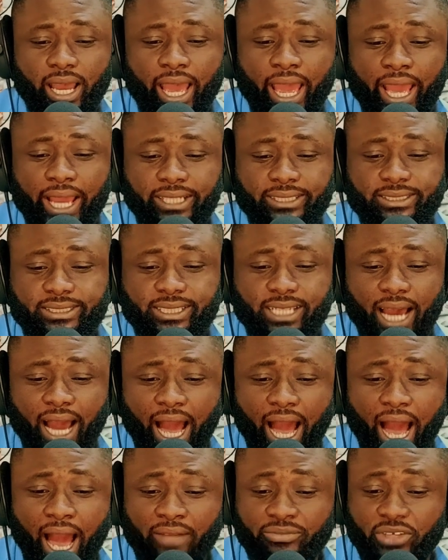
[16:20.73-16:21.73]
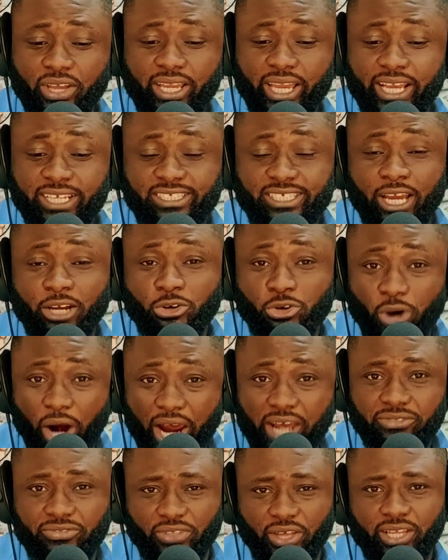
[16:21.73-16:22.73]
And I think it's a
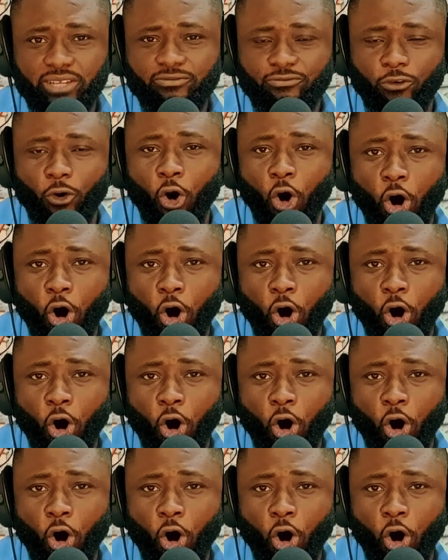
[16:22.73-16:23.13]
great thing for